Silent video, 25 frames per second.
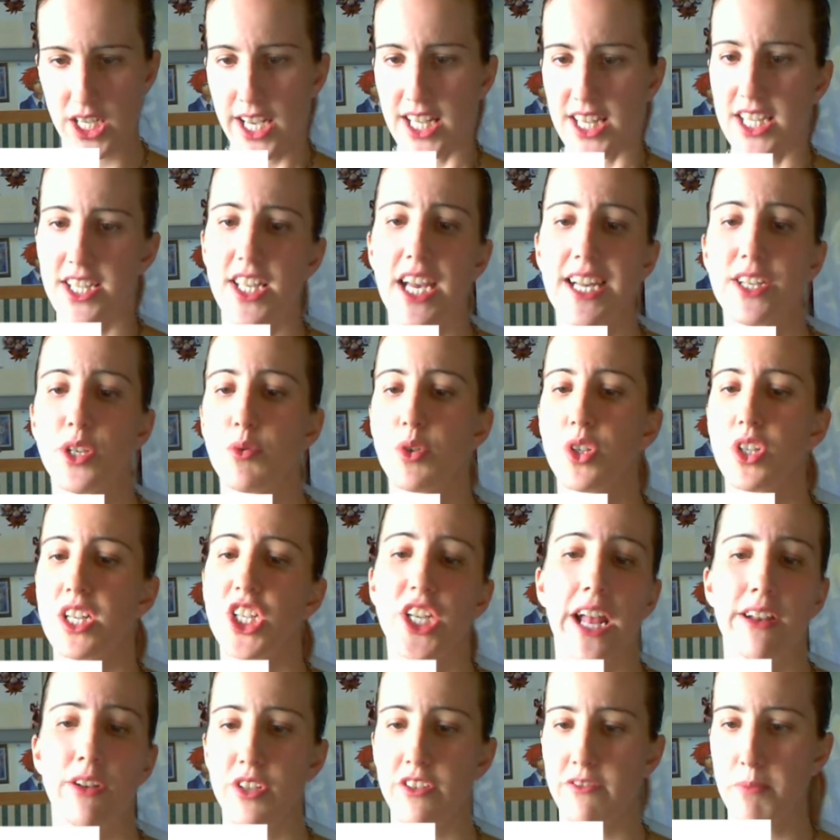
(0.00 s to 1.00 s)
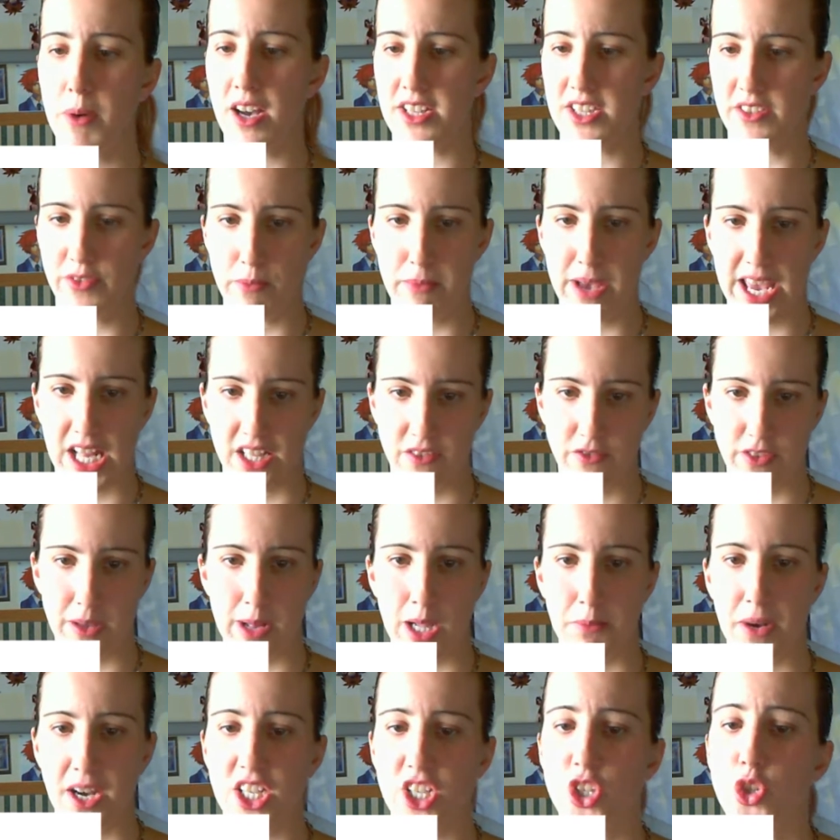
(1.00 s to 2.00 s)
The sexual generative parts of the male and
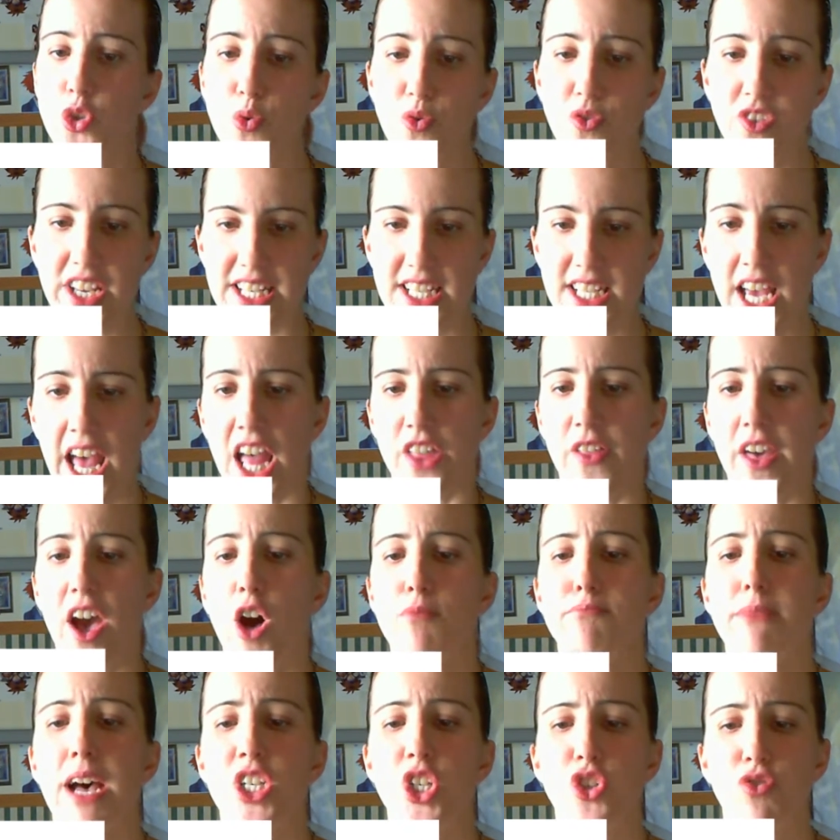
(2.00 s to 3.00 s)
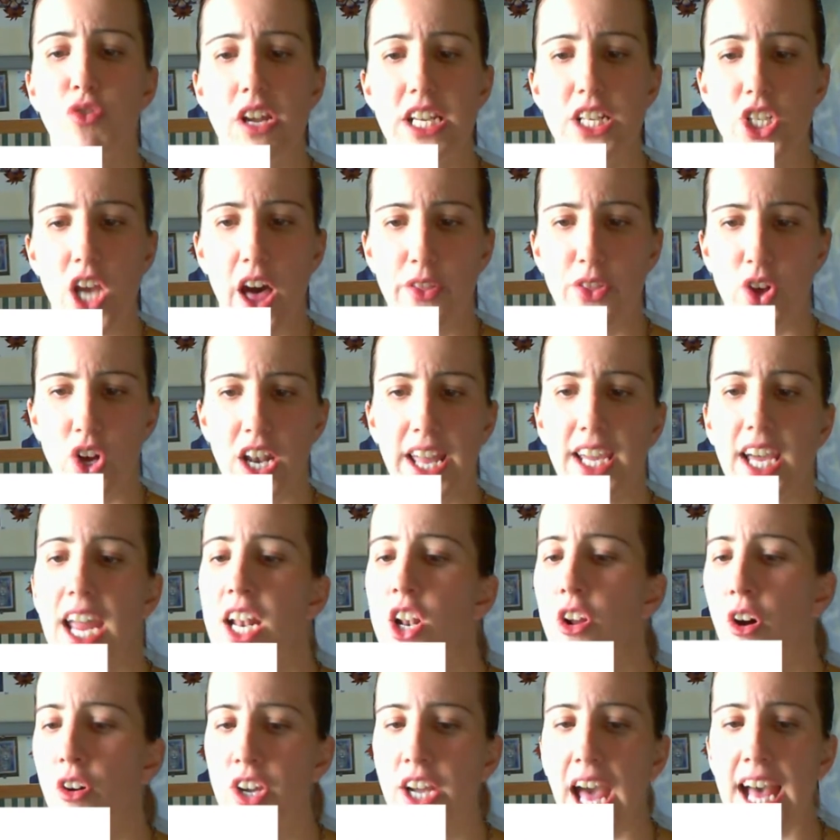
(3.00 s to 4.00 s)
female bodies do fit. They are meant for each other like a
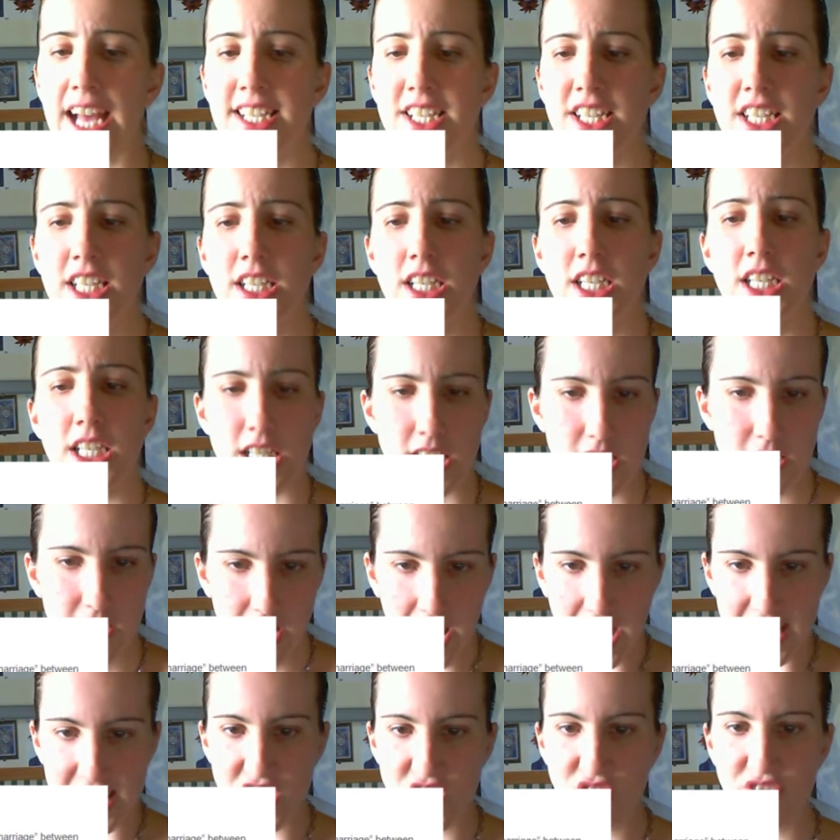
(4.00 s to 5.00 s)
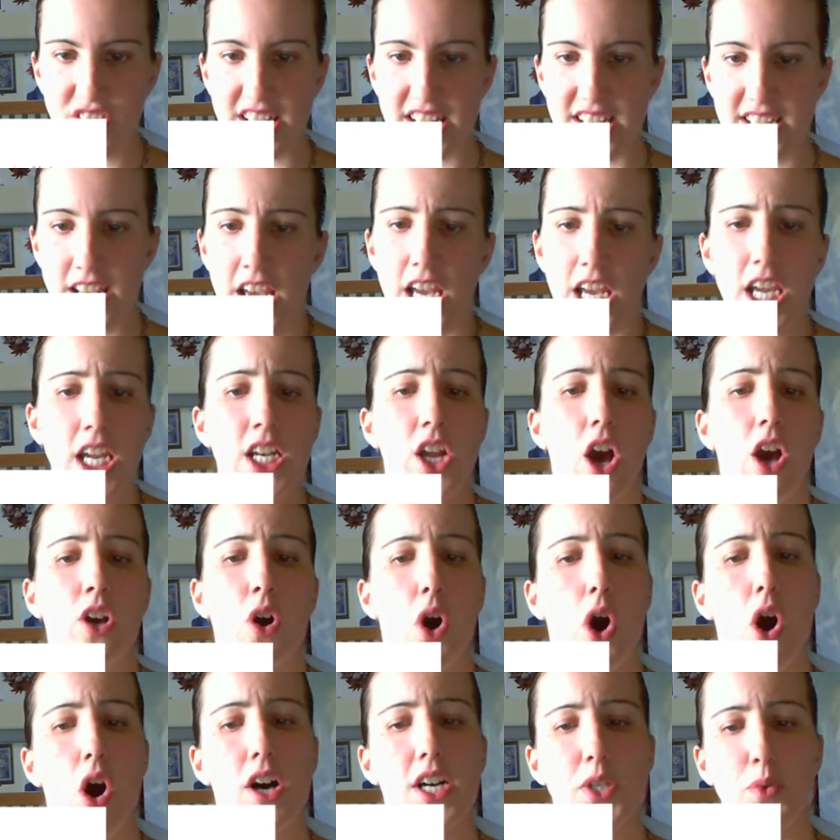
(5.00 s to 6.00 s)
lock and key, and this fit is in
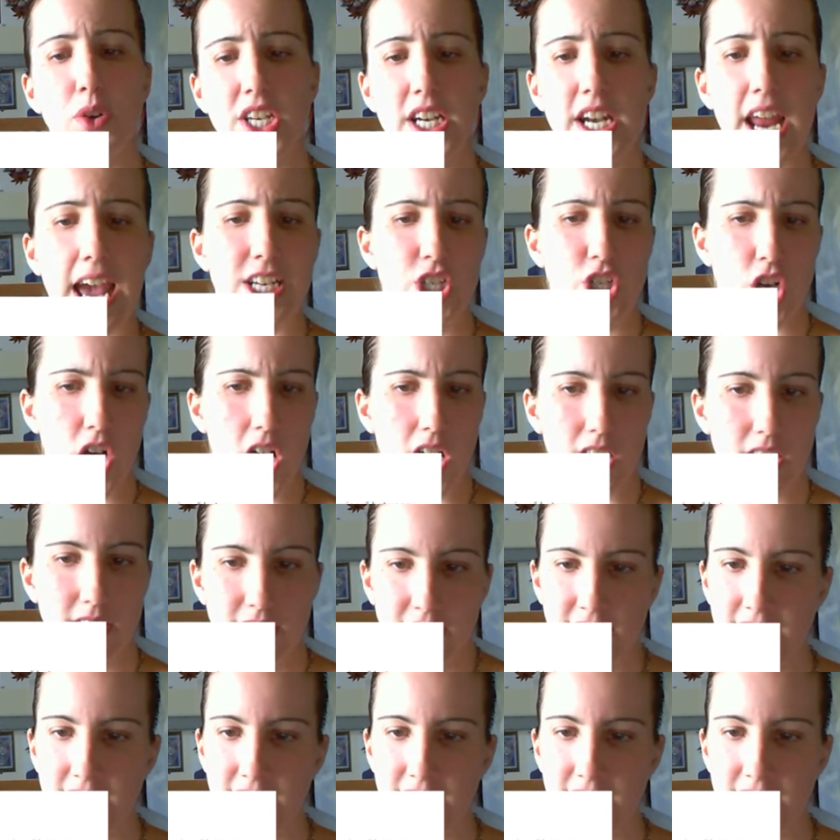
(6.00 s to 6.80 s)
accord with nature.